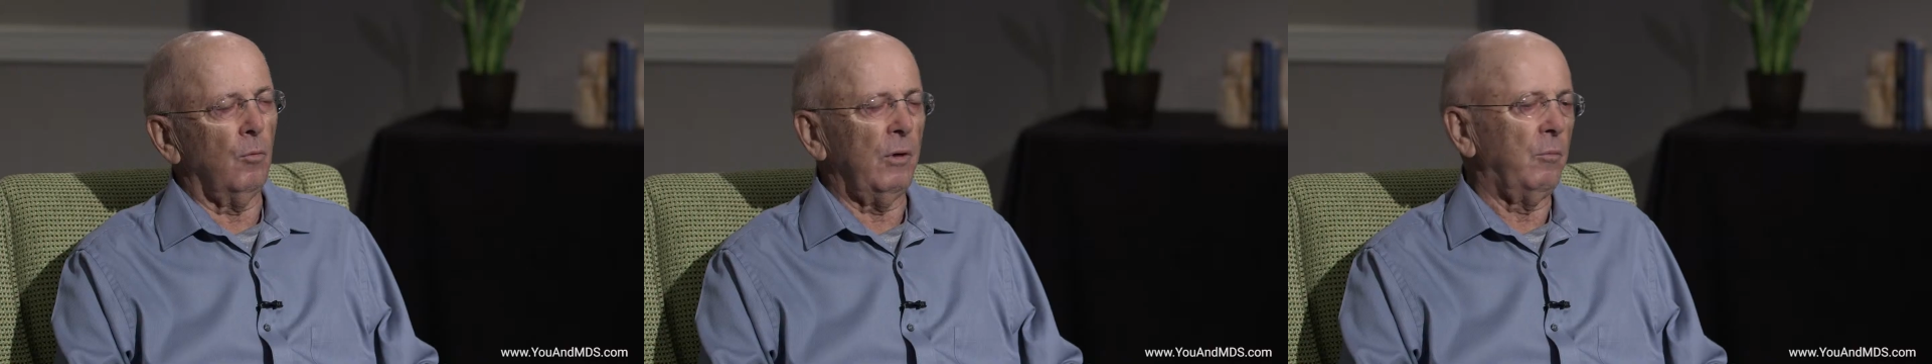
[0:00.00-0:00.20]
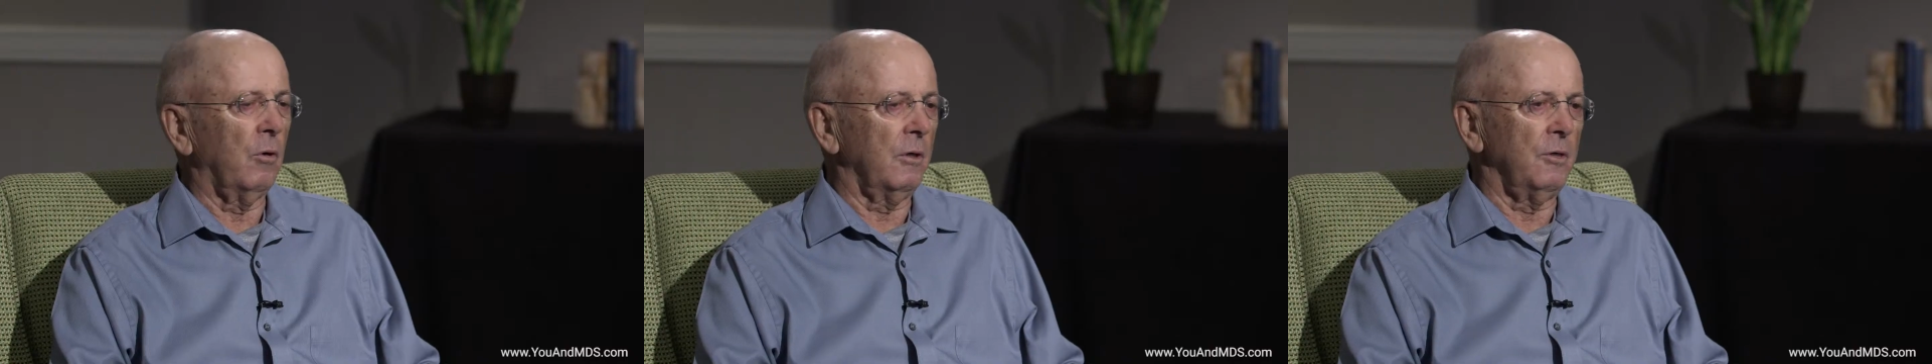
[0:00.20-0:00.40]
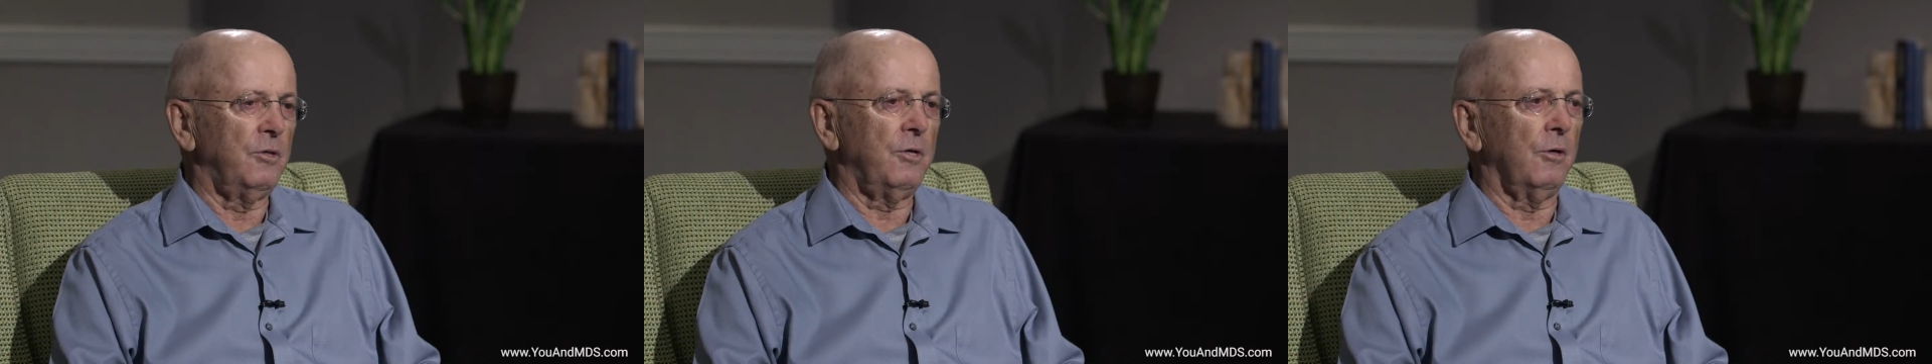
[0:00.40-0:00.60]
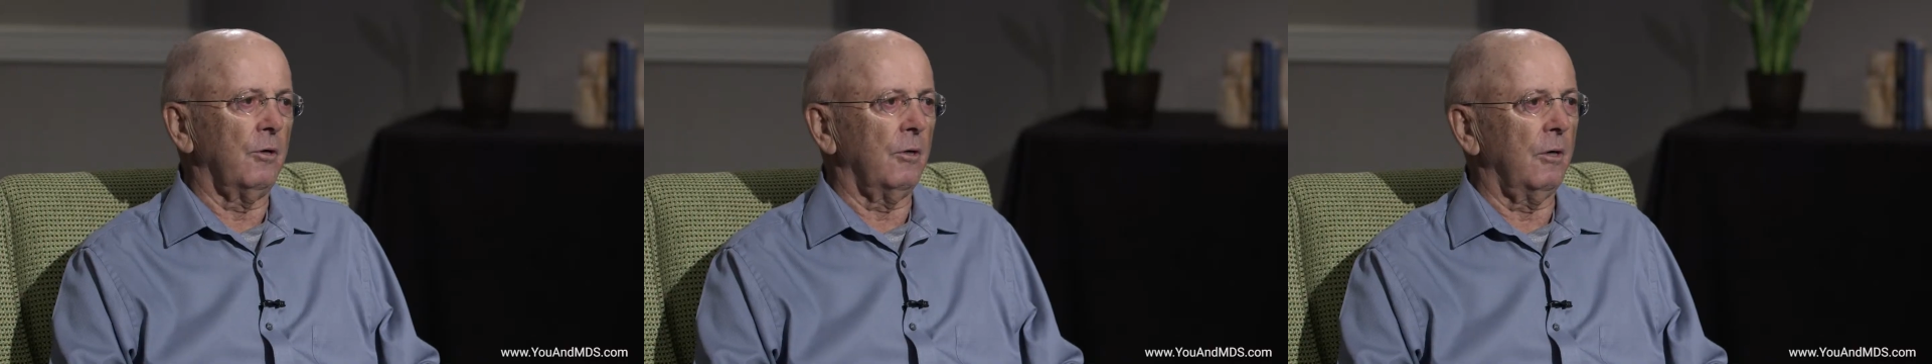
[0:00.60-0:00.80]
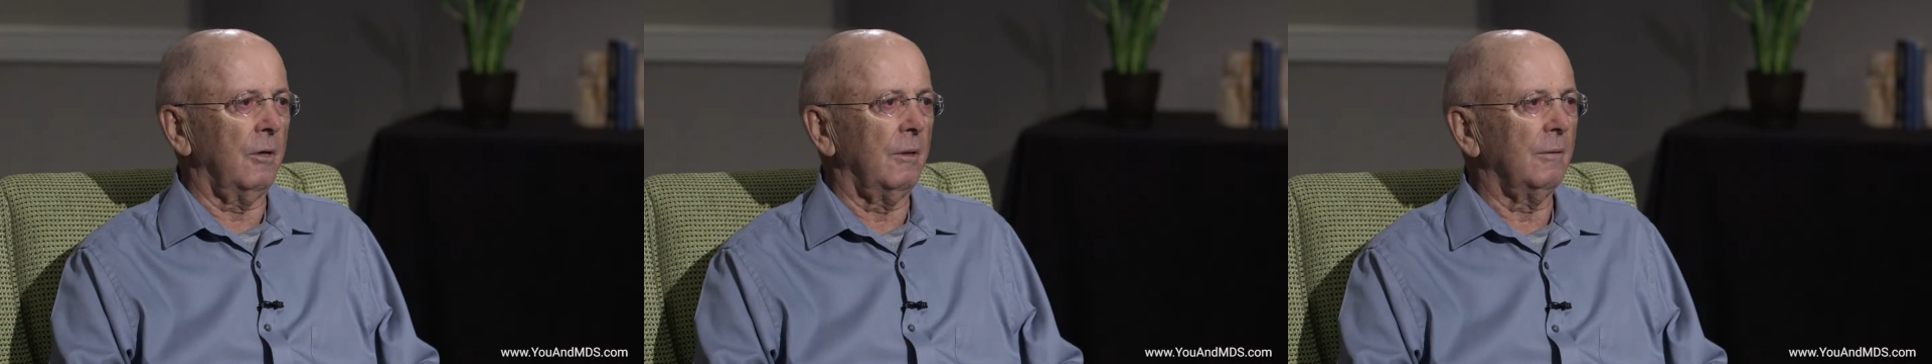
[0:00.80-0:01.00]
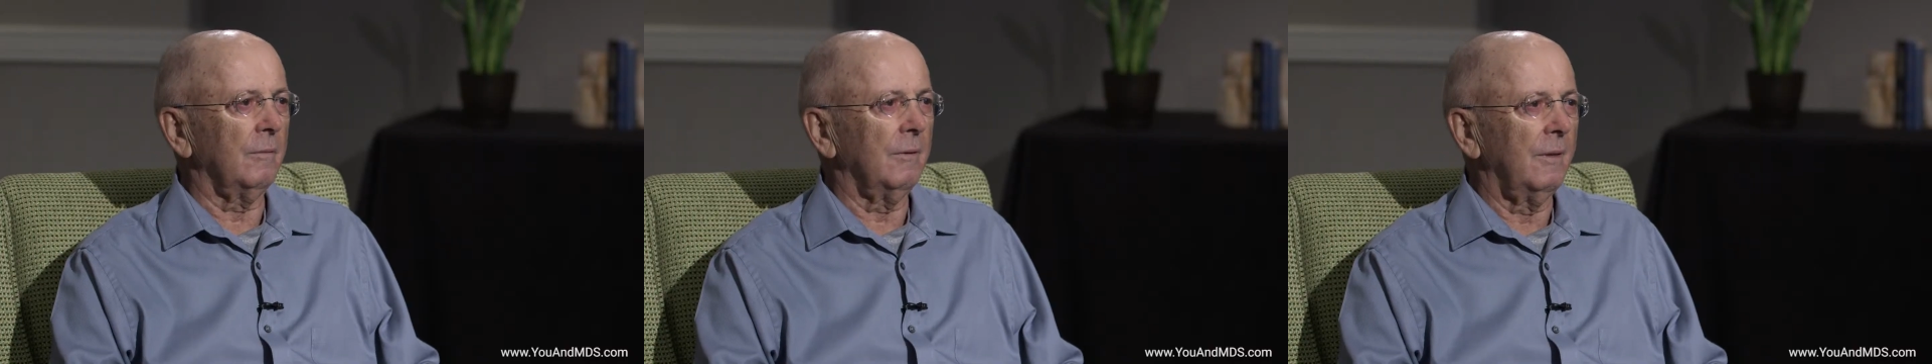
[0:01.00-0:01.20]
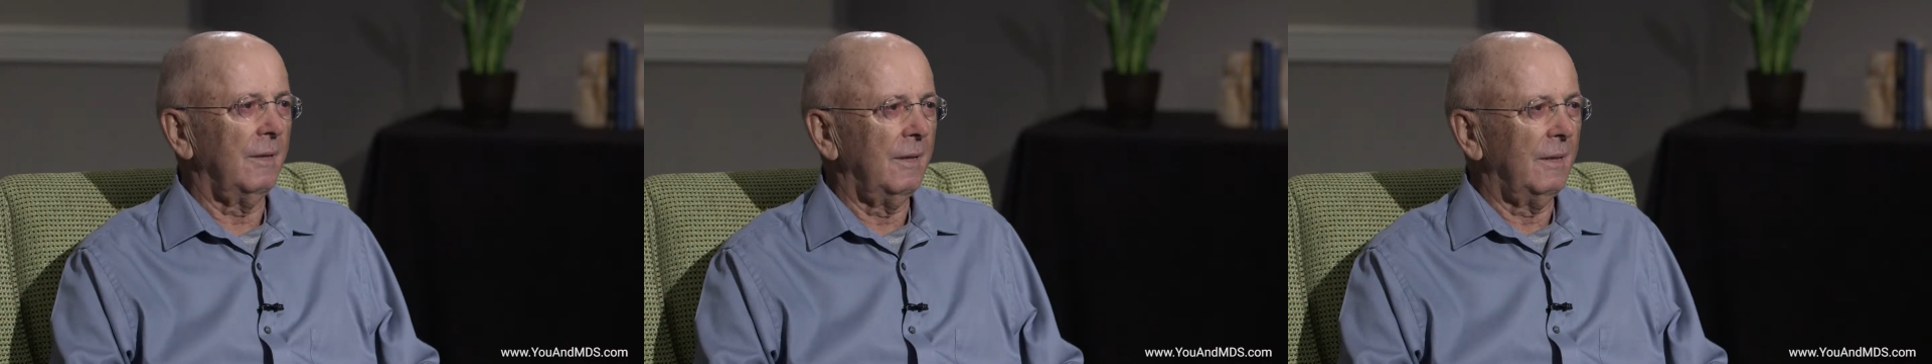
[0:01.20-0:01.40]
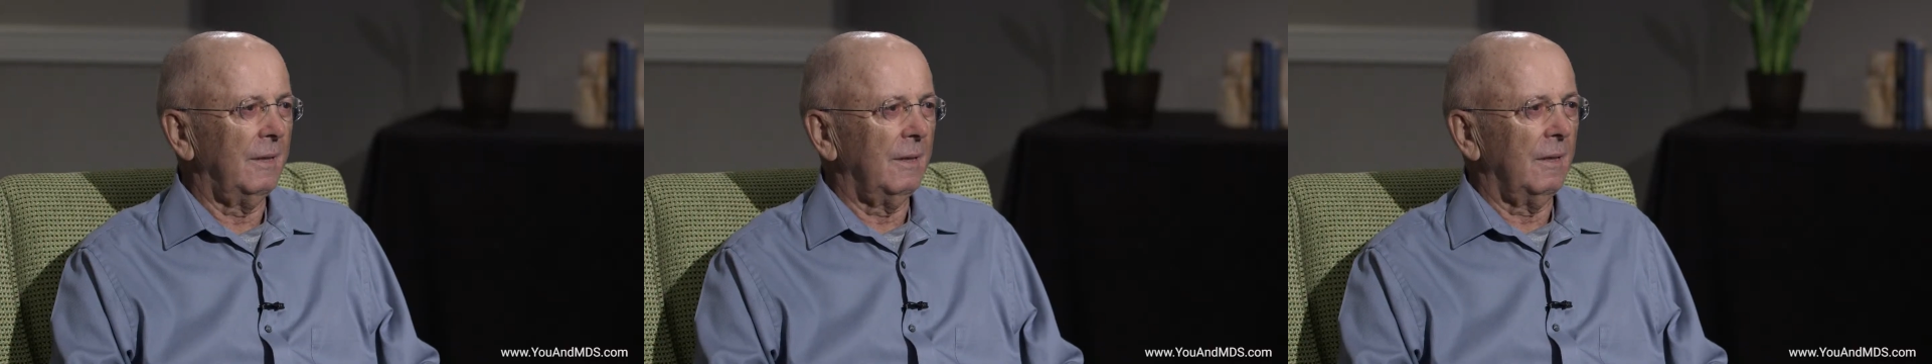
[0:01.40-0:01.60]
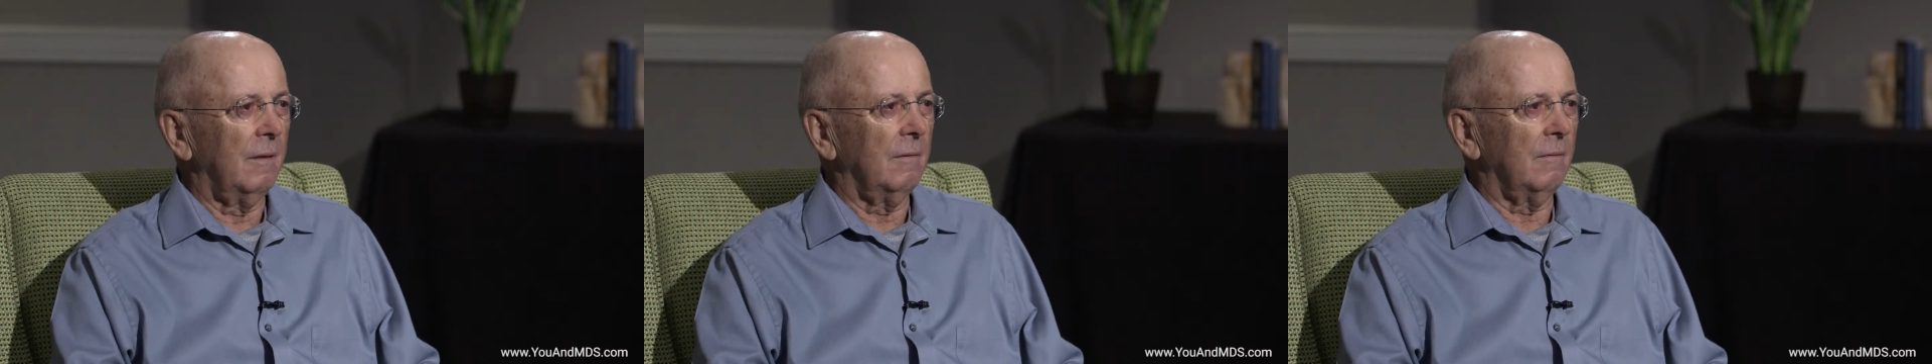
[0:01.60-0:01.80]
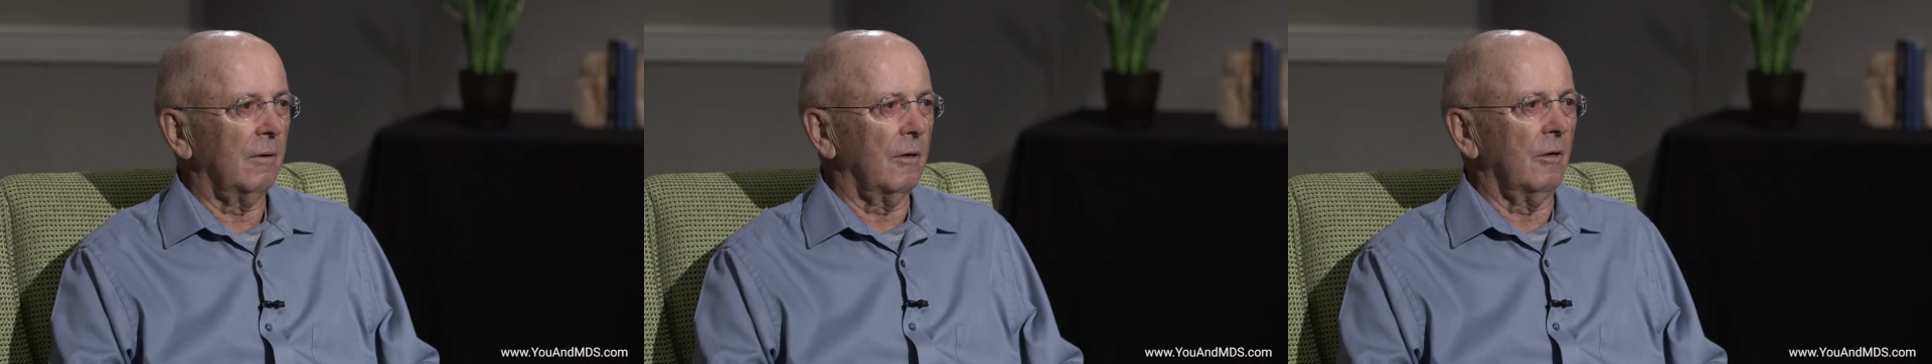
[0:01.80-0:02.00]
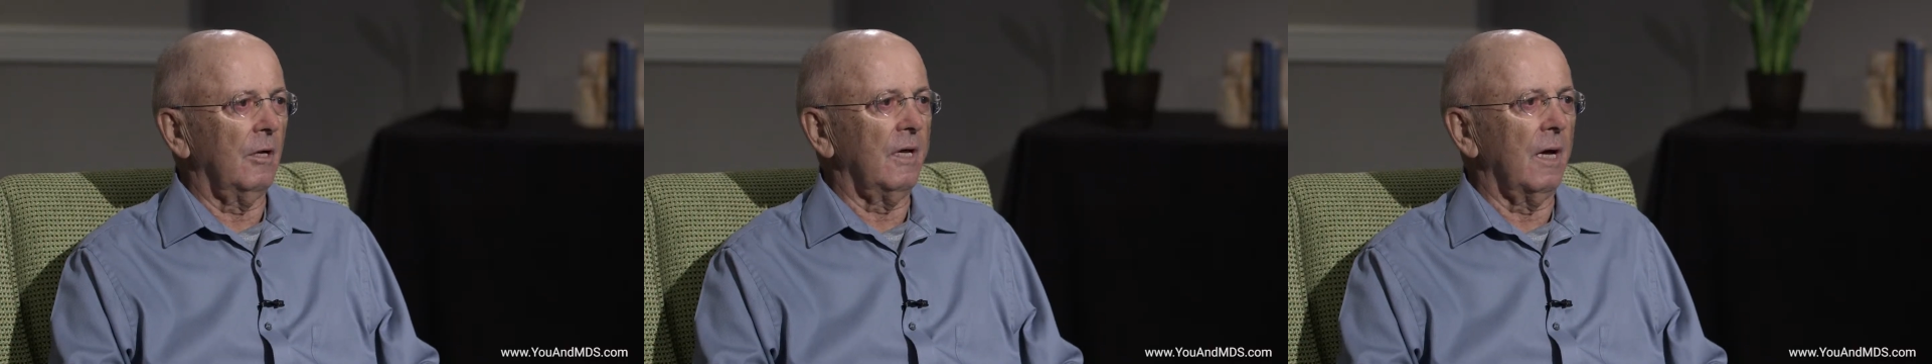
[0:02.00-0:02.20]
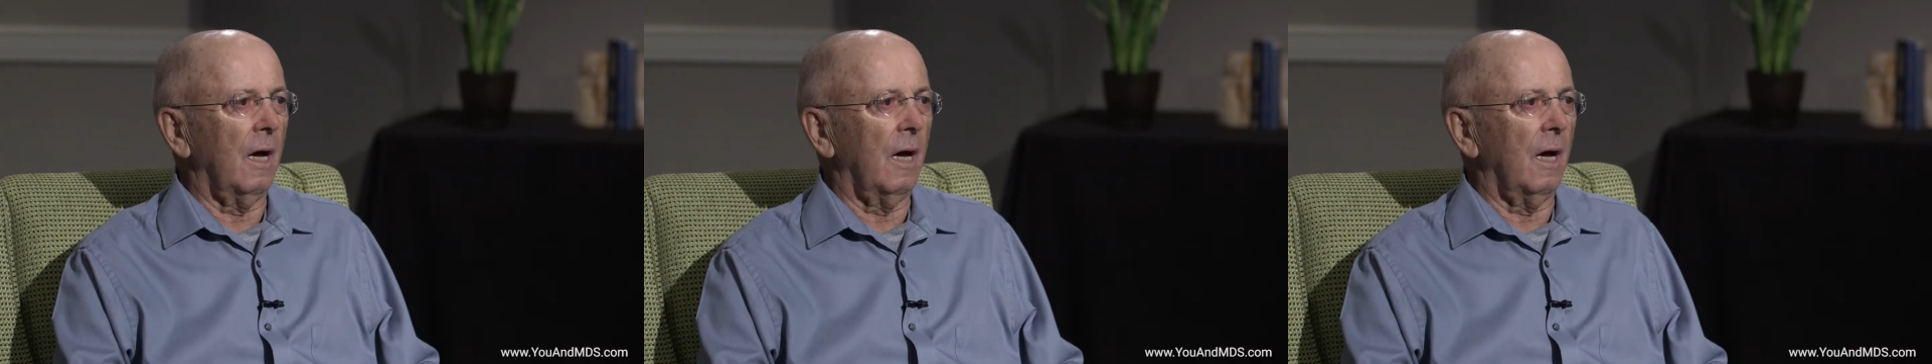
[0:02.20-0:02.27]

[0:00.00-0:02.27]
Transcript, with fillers: We weren't sure early